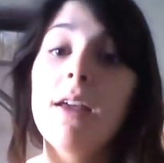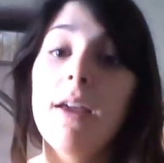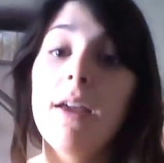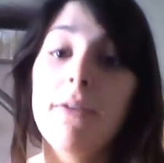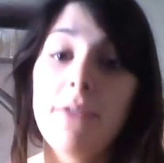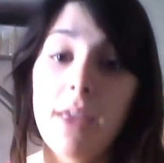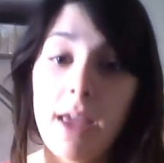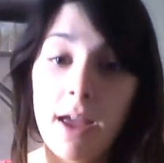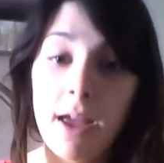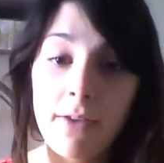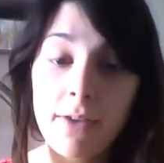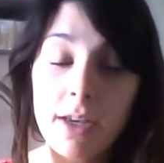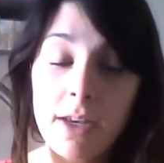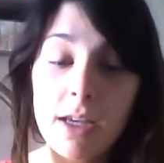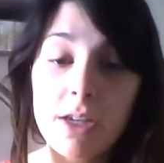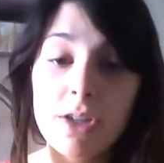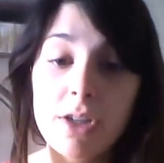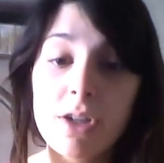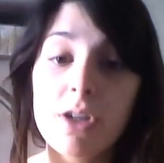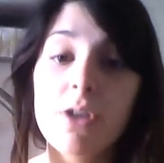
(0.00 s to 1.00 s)
If they have an
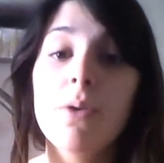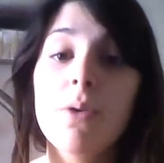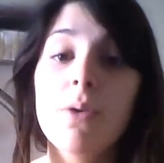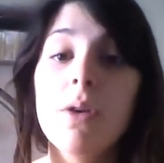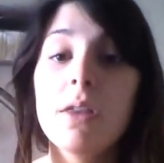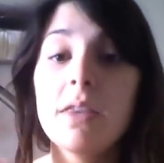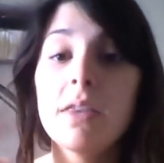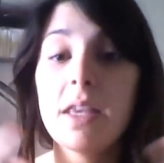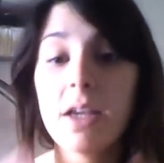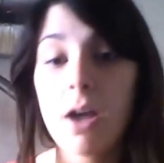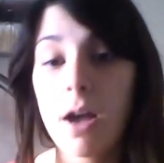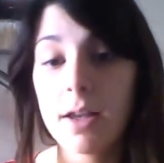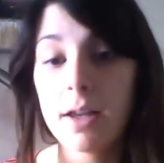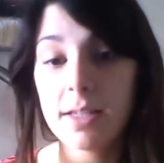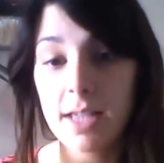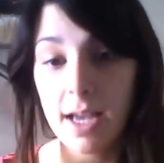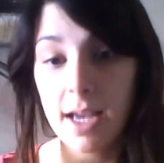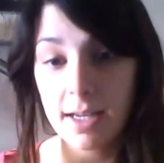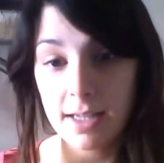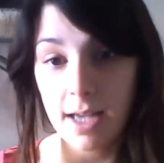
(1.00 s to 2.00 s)
issue, they
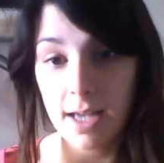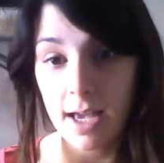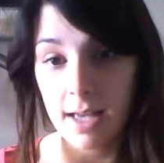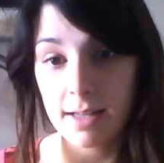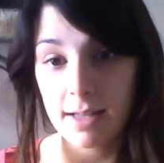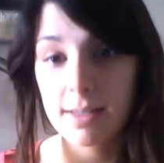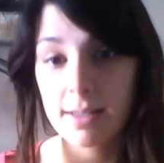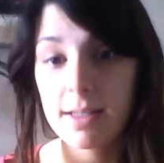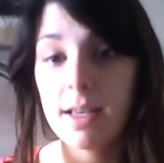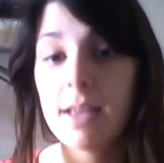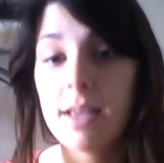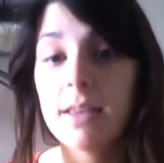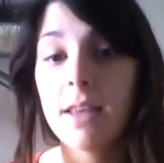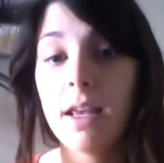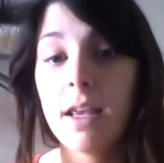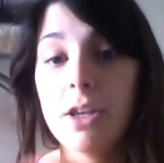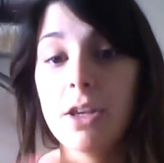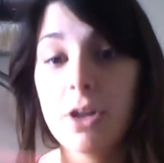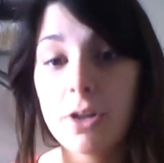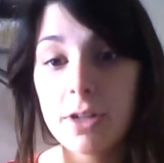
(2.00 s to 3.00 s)
contact us.
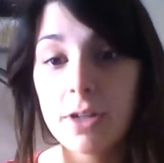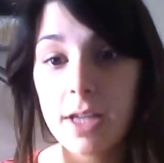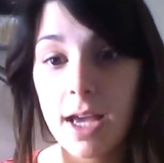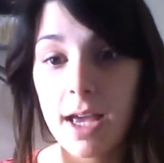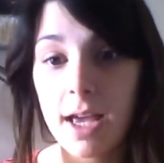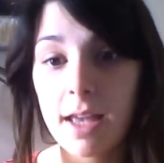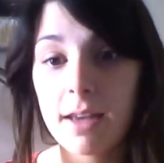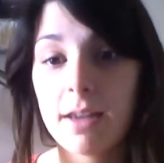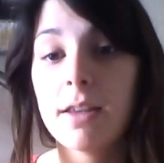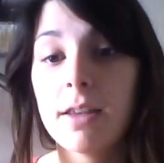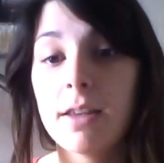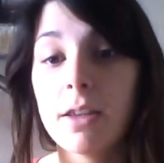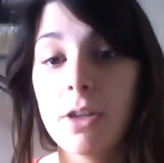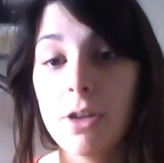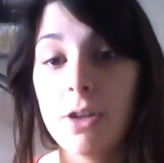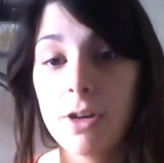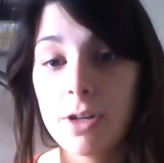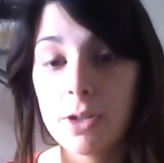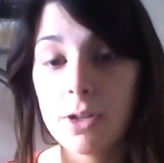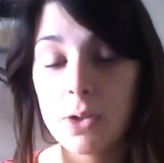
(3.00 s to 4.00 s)
That you're done,
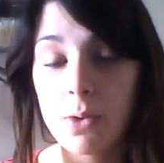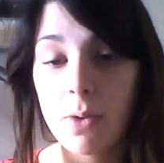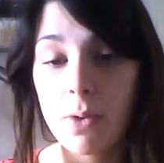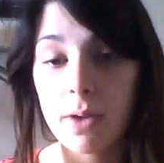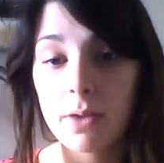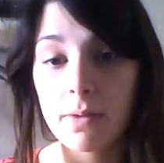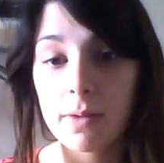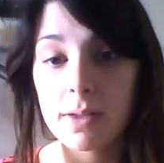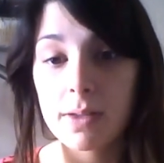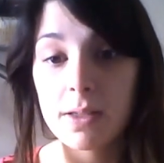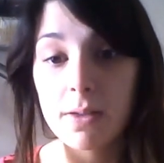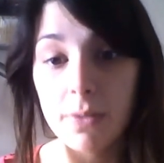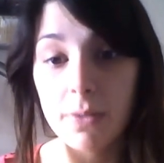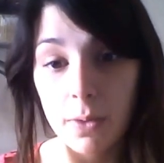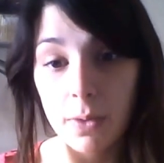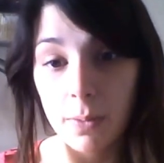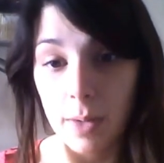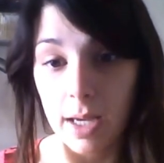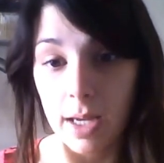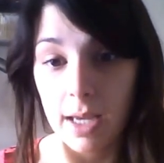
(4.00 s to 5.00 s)
you're enjoying the rest of
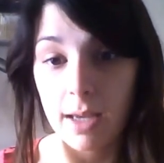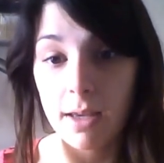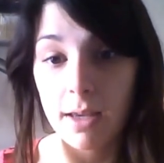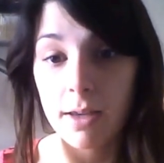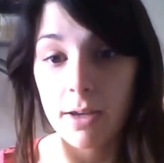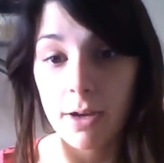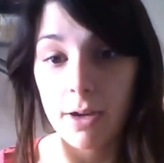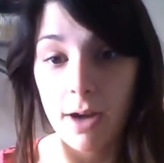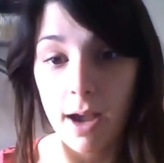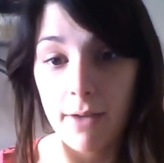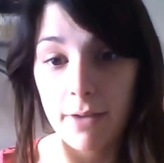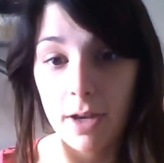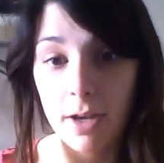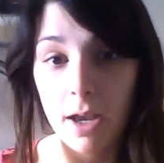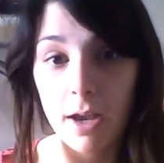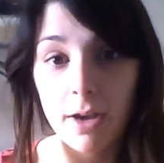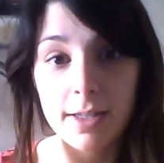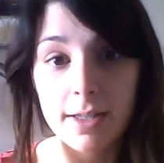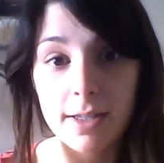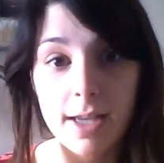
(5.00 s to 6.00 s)
your week, you're
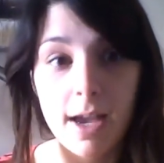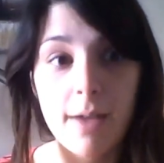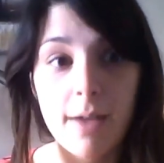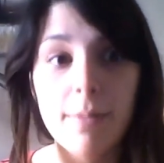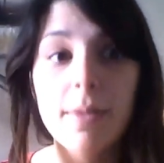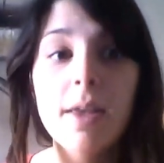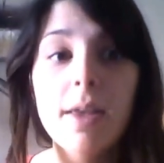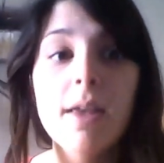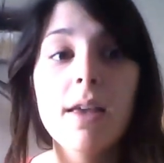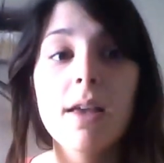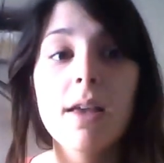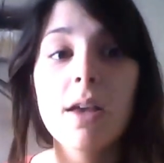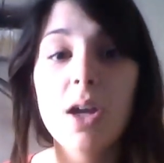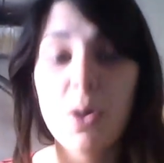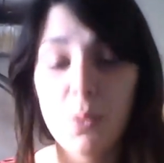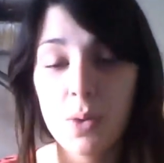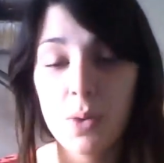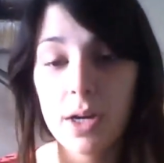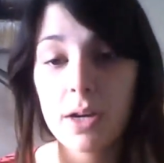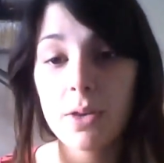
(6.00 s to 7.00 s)
having a good time.
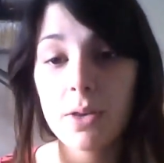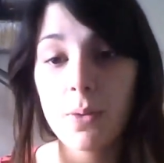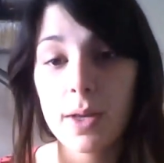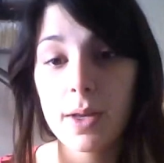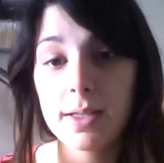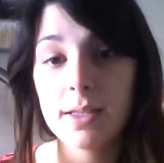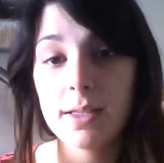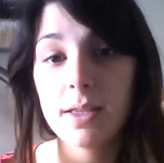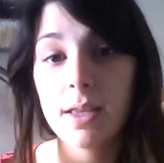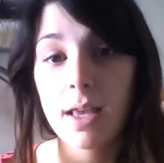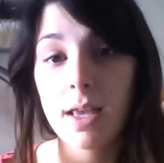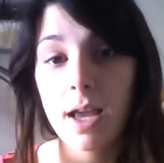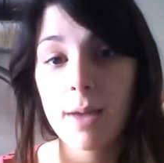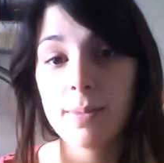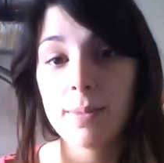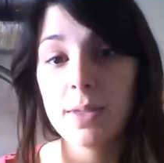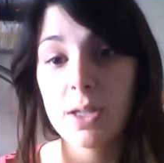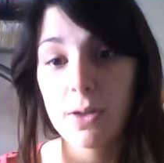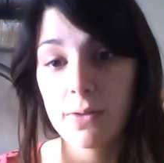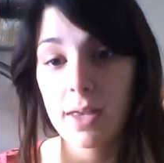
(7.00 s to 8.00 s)
We're the ones that they
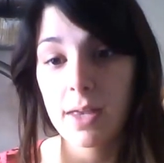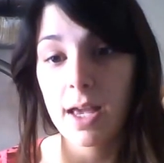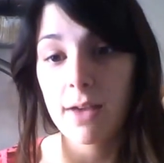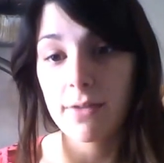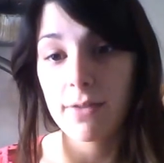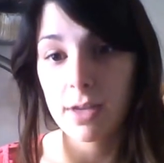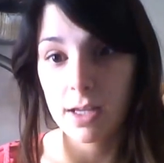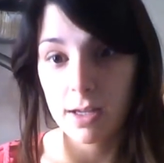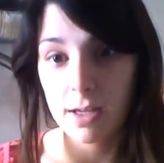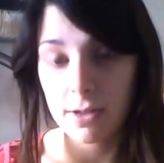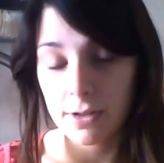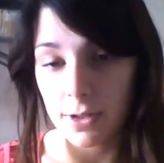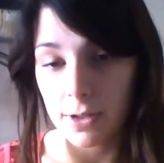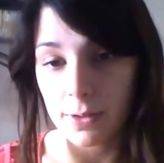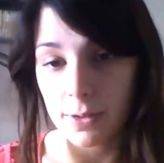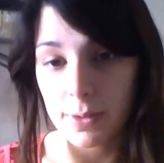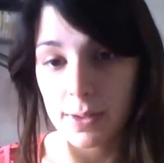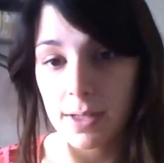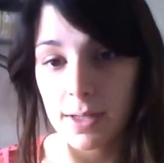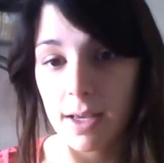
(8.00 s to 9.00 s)
come to if they have any
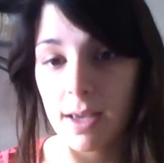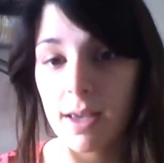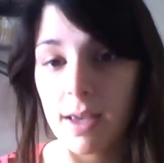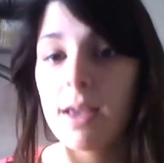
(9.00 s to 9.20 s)
issues.